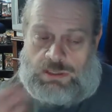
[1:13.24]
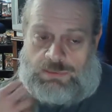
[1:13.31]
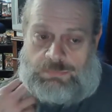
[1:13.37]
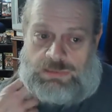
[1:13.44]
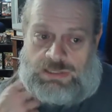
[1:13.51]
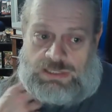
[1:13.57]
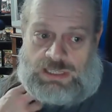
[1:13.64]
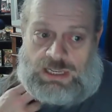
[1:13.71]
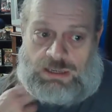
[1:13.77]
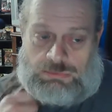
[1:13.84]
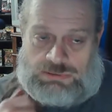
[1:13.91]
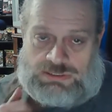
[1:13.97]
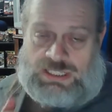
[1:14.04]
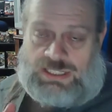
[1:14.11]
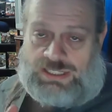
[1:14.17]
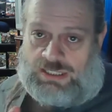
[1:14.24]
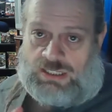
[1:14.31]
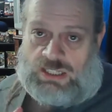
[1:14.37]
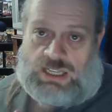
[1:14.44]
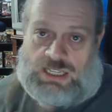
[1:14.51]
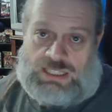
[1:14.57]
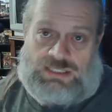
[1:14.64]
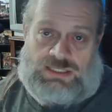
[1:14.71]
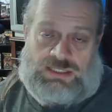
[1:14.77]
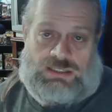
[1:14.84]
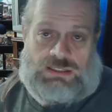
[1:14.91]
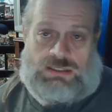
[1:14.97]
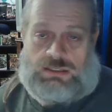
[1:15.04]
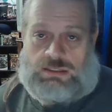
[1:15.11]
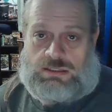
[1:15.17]
I mean, I was getting a lot.
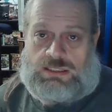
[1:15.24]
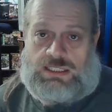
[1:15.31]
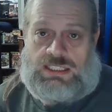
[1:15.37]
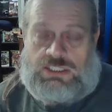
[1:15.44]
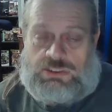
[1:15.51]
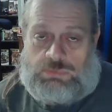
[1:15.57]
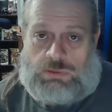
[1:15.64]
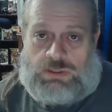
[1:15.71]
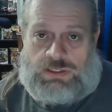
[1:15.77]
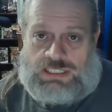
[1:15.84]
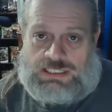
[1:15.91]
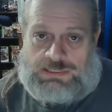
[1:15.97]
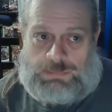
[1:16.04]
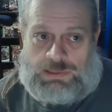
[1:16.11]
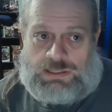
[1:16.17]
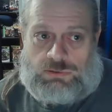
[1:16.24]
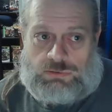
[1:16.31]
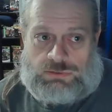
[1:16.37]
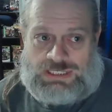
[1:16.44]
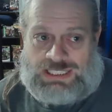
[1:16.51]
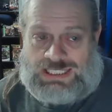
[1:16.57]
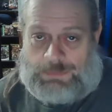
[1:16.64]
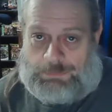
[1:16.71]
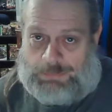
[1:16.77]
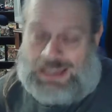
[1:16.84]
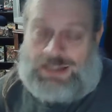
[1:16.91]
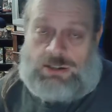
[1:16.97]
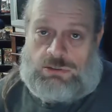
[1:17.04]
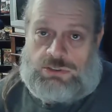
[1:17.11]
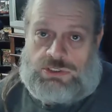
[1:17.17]
Uh, each one of these pickles in the
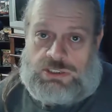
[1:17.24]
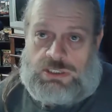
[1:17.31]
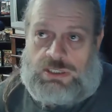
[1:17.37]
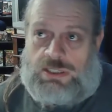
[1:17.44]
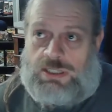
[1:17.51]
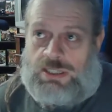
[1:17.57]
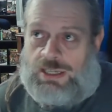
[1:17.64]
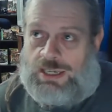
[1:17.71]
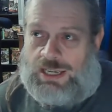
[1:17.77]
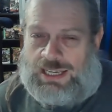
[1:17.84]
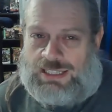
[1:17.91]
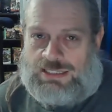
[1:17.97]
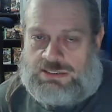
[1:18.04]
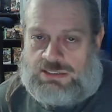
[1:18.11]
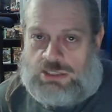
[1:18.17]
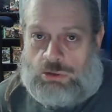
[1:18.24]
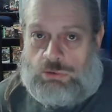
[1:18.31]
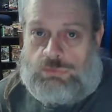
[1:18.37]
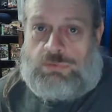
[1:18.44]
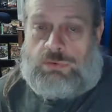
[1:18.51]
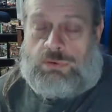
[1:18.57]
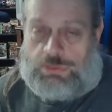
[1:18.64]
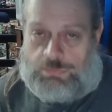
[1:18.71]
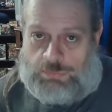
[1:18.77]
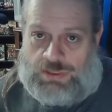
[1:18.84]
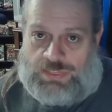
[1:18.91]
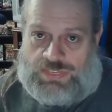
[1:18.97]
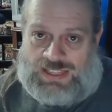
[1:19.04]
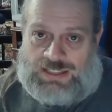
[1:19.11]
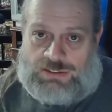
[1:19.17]
pouch has over
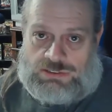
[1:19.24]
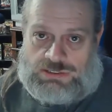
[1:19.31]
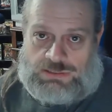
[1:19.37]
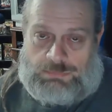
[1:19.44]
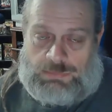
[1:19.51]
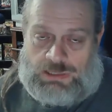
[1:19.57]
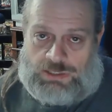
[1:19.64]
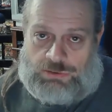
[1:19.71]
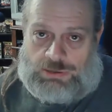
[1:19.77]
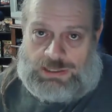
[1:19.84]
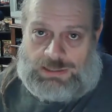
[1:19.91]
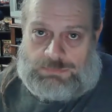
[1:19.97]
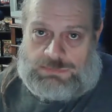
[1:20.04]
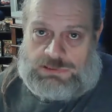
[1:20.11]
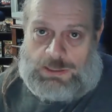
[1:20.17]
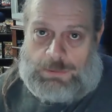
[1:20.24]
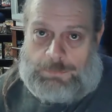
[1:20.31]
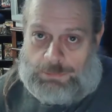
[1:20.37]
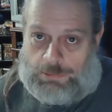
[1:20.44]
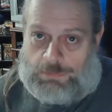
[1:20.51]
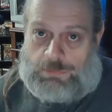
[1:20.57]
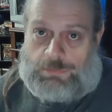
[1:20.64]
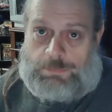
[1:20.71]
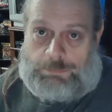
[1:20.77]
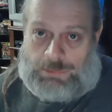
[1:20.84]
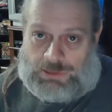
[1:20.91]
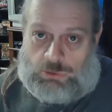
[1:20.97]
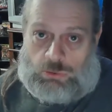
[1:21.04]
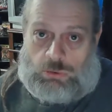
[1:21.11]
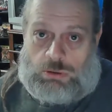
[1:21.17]
3,000 milligrams per
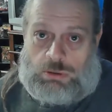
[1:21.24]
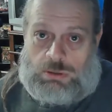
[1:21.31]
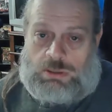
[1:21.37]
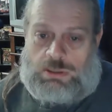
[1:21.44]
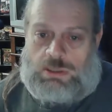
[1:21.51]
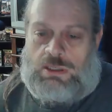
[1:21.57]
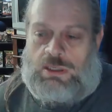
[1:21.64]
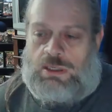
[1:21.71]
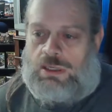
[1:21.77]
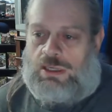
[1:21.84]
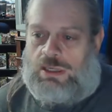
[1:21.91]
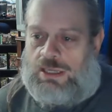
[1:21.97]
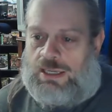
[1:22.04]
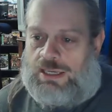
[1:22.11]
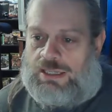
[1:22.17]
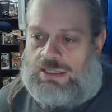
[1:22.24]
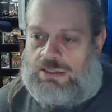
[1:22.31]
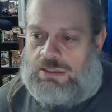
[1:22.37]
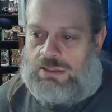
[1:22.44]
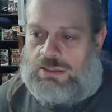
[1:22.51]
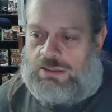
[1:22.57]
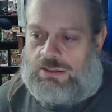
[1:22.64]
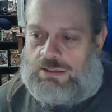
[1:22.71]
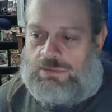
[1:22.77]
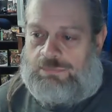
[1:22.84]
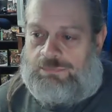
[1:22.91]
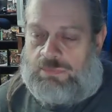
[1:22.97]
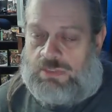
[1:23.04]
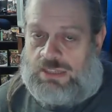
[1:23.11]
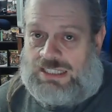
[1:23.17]
pickle. And uh,
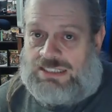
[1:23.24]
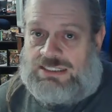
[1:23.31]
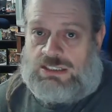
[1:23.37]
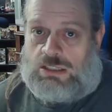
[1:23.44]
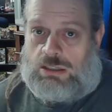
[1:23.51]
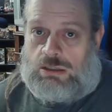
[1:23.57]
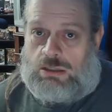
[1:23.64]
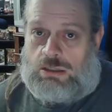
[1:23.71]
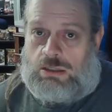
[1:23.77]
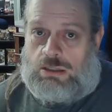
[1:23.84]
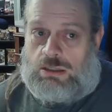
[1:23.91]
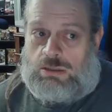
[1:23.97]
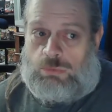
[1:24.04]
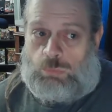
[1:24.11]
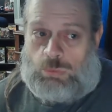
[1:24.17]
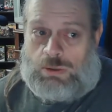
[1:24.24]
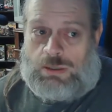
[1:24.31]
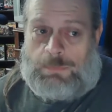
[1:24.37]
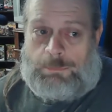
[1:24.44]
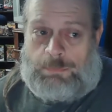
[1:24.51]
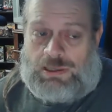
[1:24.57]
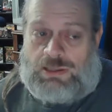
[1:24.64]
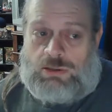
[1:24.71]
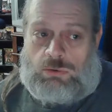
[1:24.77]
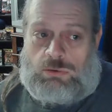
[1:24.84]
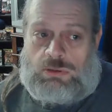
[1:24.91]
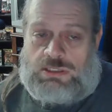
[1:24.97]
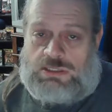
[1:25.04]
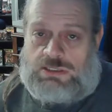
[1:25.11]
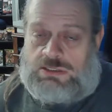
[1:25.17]
that's one pickle
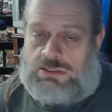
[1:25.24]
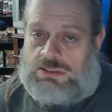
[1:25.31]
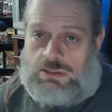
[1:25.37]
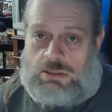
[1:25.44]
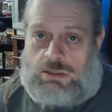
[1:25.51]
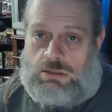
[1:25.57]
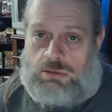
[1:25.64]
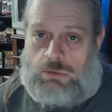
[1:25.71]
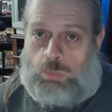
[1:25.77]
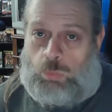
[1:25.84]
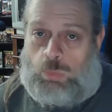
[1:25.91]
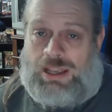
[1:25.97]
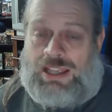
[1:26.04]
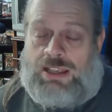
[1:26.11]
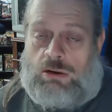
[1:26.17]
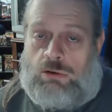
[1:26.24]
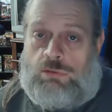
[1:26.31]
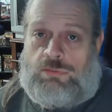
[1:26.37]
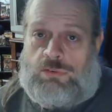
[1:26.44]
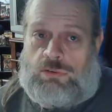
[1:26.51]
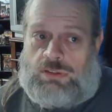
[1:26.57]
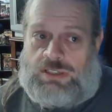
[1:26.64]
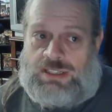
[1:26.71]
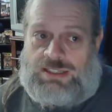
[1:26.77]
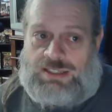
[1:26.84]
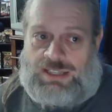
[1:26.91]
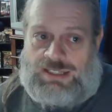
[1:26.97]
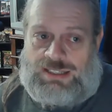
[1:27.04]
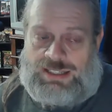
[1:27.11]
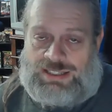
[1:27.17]
is way over the
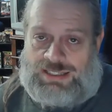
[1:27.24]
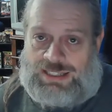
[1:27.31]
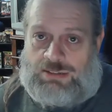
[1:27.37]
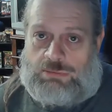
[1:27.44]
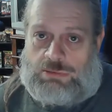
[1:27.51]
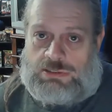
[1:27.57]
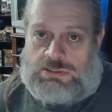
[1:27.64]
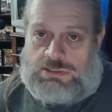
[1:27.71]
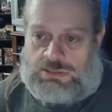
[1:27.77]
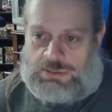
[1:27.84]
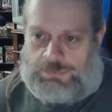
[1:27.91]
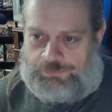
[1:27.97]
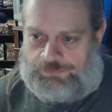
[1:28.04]
daily allowance